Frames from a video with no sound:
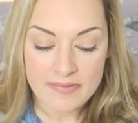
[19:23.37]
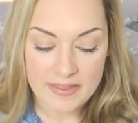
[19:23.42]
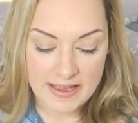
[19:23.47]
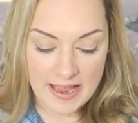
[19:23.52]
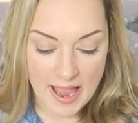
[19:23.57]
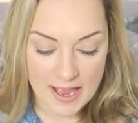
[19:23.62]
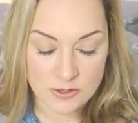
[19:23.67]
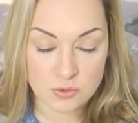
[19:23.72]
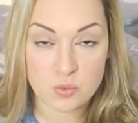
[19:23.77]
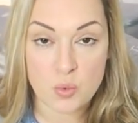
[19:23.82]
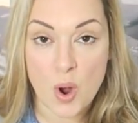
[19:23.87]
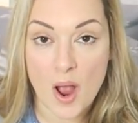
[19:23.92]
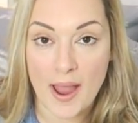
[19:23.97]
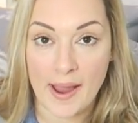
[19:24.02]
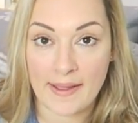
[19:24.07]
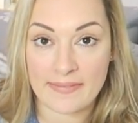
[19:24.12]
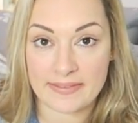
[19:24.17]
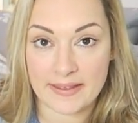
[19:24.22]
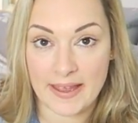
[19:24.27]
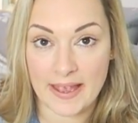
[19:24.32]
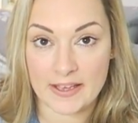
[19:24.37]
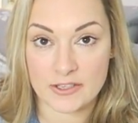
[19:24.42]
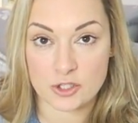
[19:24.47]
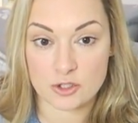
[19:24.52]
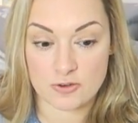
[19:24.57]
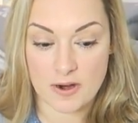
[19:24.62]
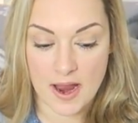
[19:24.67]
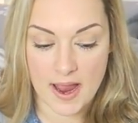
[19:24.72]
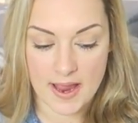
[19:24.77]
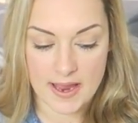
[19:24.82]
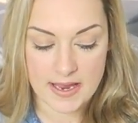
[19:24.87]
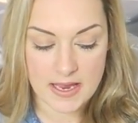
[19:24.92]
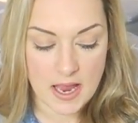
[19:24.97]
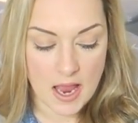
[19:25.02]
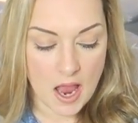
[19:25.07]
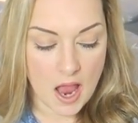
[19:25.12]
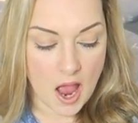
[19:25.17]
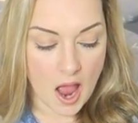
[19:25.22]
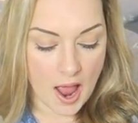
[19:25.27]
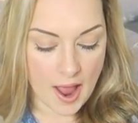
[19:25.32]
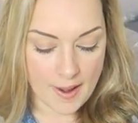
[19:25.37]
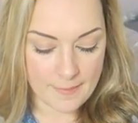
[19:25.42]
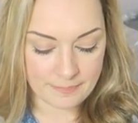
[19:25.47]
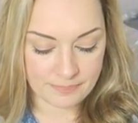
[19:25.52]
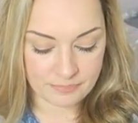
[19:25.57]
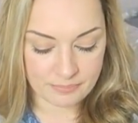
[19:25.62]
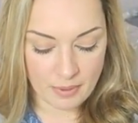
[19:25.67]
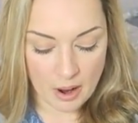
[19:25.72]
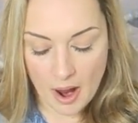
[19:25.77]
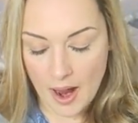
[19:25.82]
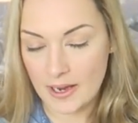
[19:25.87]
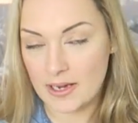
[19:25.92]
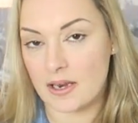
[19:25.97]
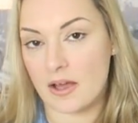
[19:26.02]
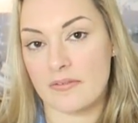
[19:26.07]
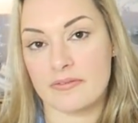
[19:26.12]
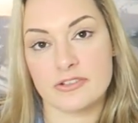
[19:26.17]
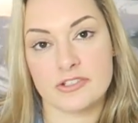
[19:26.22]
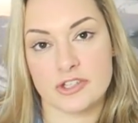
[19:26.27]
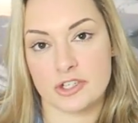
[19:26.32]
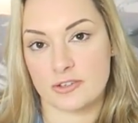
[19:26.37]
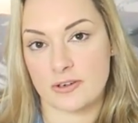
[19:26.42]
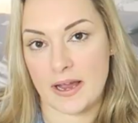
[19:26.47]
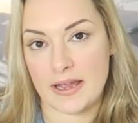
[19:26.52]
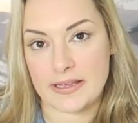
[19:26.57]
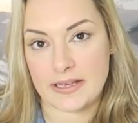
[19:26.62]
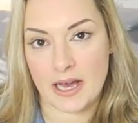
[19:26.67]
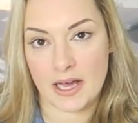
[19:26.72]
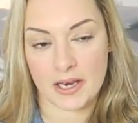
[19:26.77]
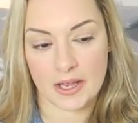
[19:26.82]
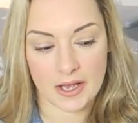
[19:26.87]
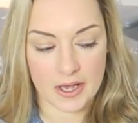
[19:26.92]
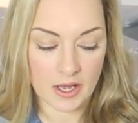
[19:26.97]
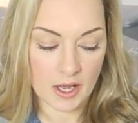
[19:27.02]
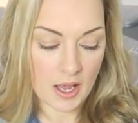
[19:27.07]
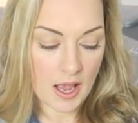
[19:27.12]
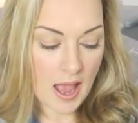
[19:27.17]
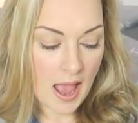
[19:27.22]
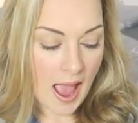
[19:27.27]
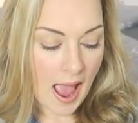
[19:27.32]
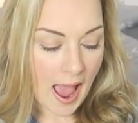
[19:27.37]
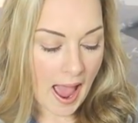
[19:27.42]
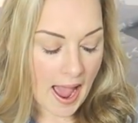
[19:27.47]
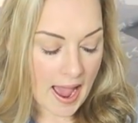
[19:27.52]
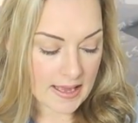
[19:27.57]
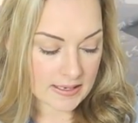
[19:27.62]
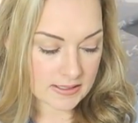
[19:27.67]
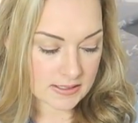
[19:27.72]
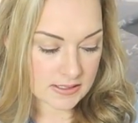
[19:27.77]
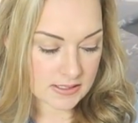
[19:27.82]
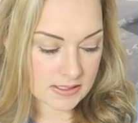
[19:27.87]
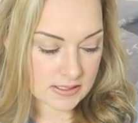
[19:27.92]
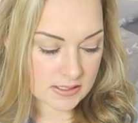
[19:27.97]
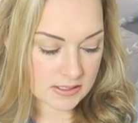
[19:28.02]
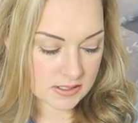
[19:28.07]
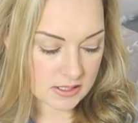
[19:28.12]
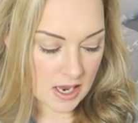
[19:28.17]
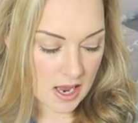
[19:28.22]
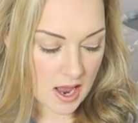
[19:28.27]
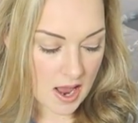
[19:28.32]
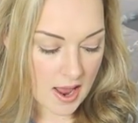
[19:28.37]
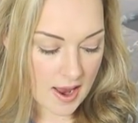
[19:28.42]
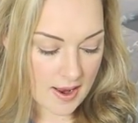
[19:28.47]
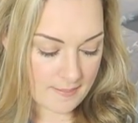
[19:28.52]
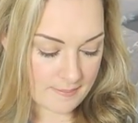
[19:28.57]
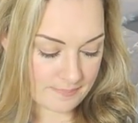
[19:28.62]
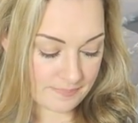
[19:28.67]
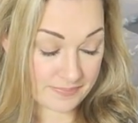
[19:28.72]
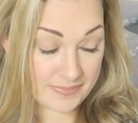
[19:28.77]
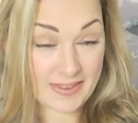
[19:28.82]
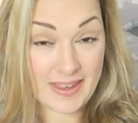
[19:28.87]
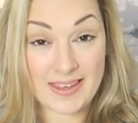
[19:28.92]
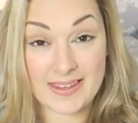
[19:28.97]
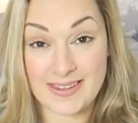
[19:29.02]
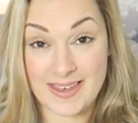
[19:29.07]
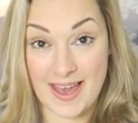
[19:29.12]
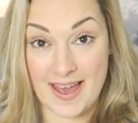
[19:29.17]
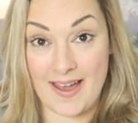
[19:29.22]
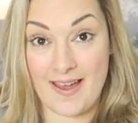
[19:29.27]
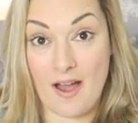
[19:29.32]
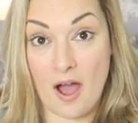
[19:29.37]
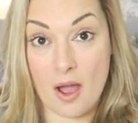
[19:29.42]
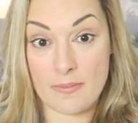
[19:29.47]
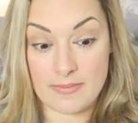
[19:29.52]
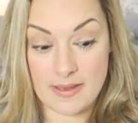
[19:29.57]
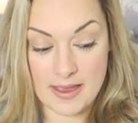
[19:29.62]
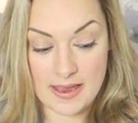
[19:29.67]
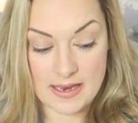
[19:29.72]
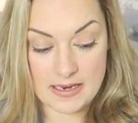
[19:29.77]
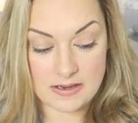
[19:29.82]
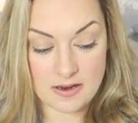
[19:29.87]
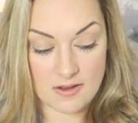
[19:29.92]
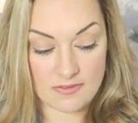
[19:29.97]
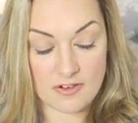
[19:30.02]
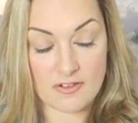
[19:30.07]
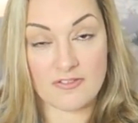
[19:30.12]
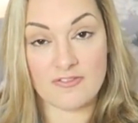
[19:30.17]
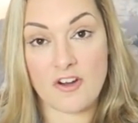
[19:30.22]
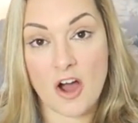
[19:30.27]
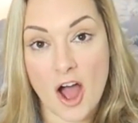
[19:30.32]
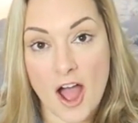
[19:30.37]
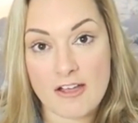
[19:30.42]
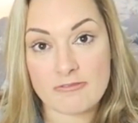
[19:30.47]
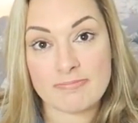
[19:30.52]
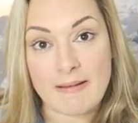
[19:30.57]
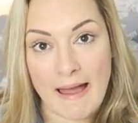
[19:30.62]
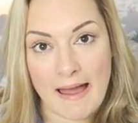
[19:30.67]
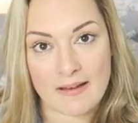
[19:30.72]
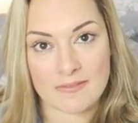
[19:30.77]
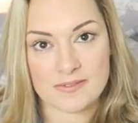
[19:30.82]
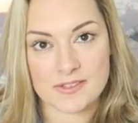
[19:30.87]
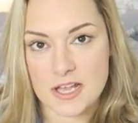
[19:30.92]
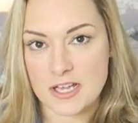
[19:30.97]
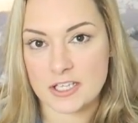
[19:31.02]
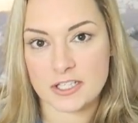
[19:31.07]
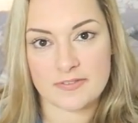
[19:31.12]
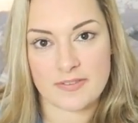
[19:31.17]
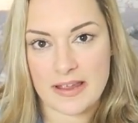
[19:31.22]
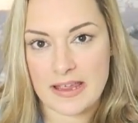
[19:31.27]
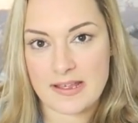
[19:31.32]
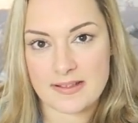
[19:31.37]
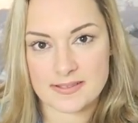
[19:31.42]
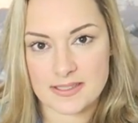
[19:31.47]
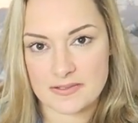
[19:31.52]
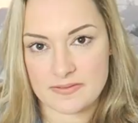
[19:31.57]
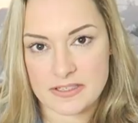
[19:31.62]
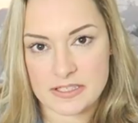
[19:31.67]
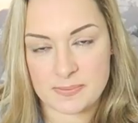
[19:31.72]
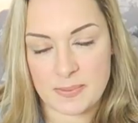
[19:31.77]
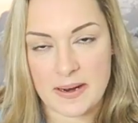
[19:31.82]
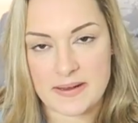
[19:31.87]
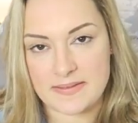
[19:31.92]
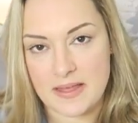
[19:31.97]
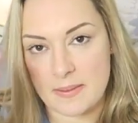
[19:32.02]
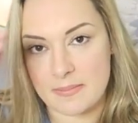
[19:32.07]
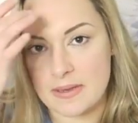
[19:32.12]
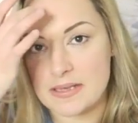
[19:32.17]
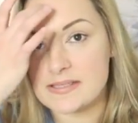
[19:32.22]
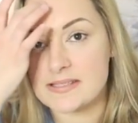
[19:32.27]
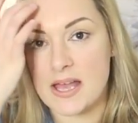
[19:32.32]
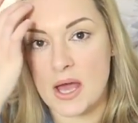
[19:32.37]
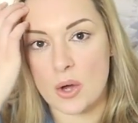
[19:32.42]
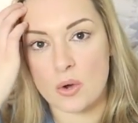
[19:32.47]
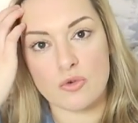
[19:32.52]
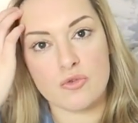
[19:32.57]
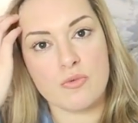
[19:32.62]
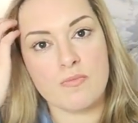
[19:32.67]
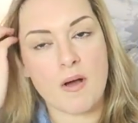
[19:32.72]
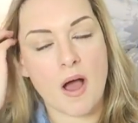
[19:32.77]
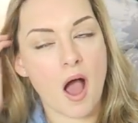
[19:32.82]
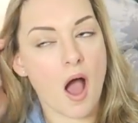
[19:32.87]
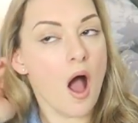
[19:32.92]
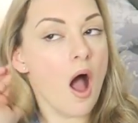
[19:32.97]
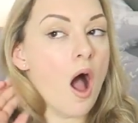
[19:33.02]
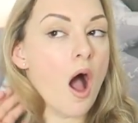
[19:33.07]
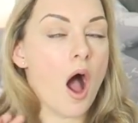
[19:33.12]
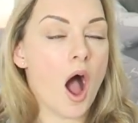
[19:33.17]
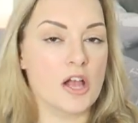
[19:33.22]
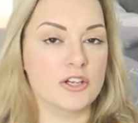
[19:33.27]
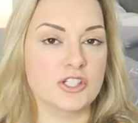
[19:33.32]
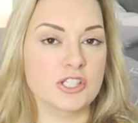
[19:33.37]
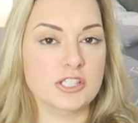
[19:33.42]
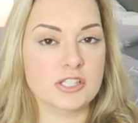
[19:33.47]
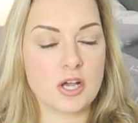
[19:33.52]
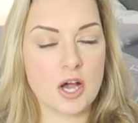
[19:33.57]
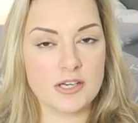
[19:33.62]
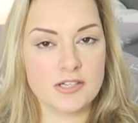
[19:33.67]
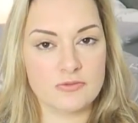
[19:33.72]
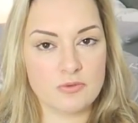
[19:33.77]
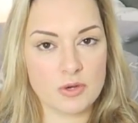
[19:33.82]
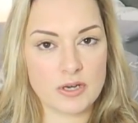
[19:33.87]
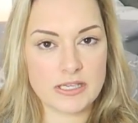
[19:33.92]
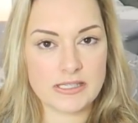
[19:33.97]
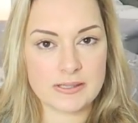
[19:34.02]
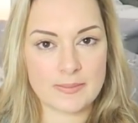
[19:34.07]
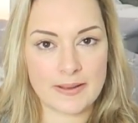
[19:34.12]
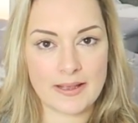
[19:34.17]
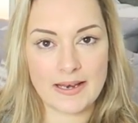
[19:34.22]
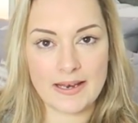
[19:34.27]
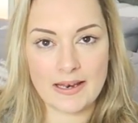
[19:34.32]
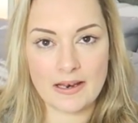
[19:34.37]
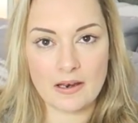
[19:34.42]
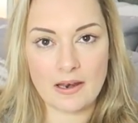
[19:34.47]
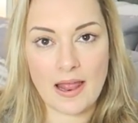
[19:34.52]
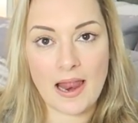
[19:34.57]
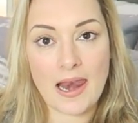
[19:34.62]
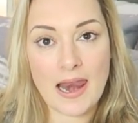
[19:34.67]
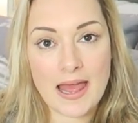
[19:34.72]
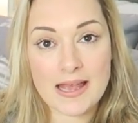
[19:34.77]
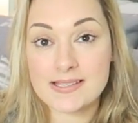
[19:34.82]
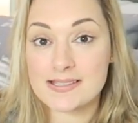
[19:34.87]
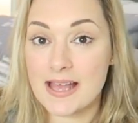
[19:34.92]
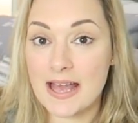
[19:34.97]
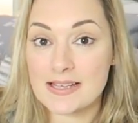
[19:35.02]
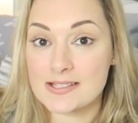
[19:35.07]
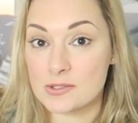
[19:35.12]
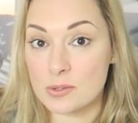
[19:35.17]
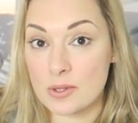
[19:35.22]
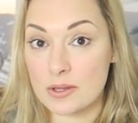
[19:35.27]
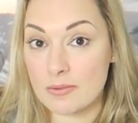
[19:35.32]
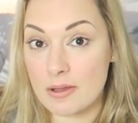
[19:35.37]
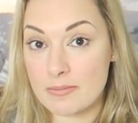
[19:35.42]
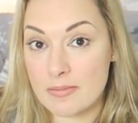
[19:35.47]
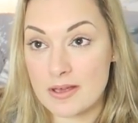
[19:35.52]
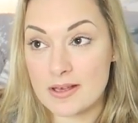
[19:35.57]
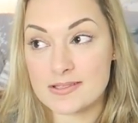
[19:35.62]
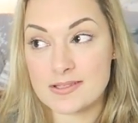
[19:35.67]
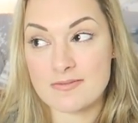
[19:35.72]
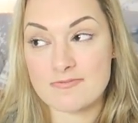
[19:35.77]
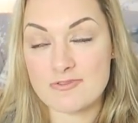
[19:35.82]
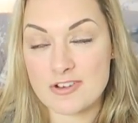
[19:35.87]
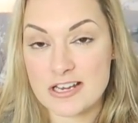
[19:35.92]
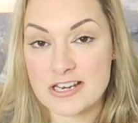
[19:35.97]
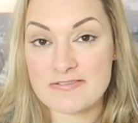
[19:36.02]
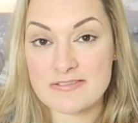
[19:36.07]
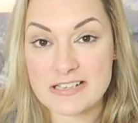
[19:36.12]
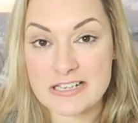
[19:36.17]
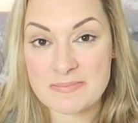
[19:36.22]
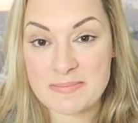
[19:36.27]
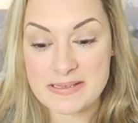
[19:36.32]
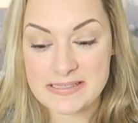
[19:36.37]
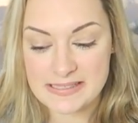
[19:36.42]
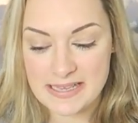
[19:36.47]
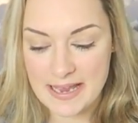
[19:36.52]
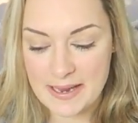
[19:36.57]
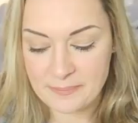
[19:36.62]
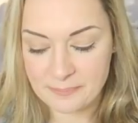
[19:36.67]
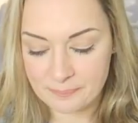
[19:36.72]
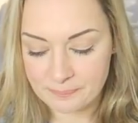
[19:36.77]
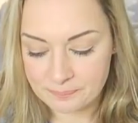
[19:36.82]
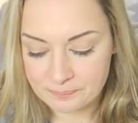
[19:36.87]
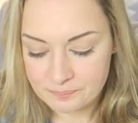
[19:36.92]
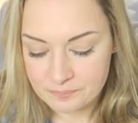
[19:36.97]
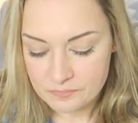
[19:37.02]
They had white and they had grey, um, but I loved the grey colour. And um, yeah, I mean, for £5 I could have easily resprayed that myself, but I just kind of wanted to make a little less hassle at the moment because I'm really, really busy.